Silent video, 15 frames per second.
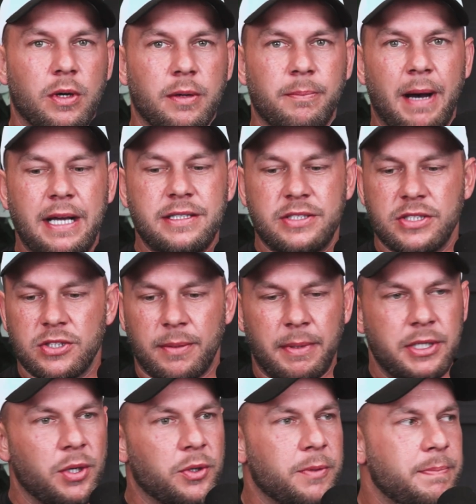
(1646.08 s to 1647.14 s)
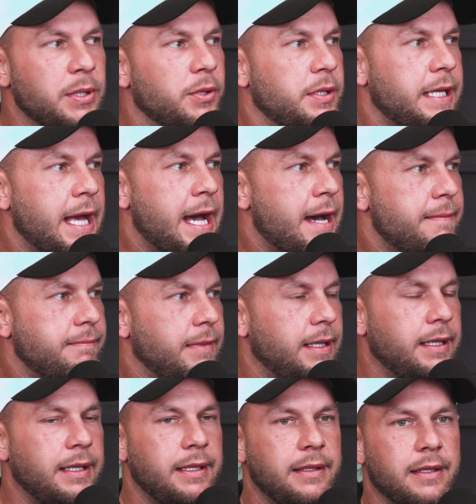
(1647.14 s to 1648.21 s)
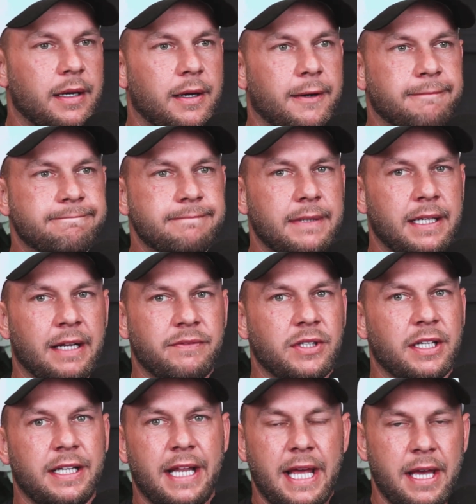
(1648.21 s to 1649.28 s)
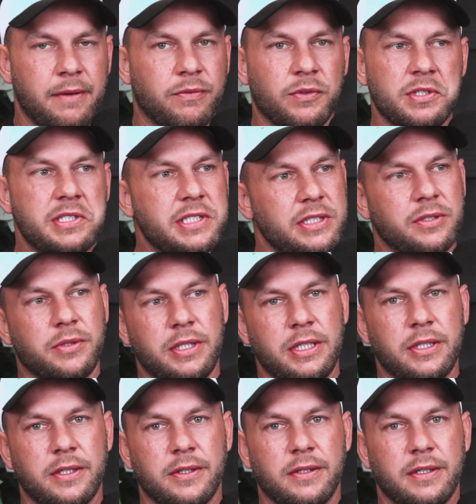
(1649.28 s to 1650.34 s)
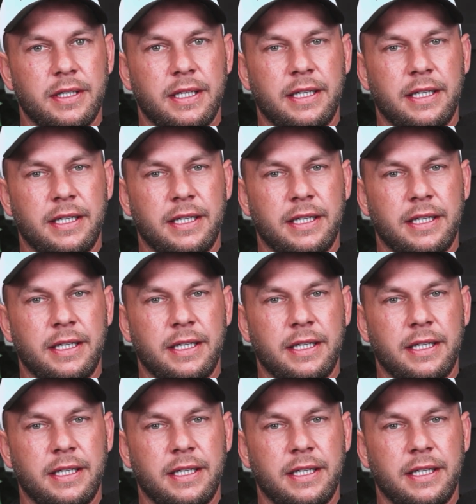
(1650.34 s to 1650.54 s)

Mine's just on my Notability app, and I've done it every single year,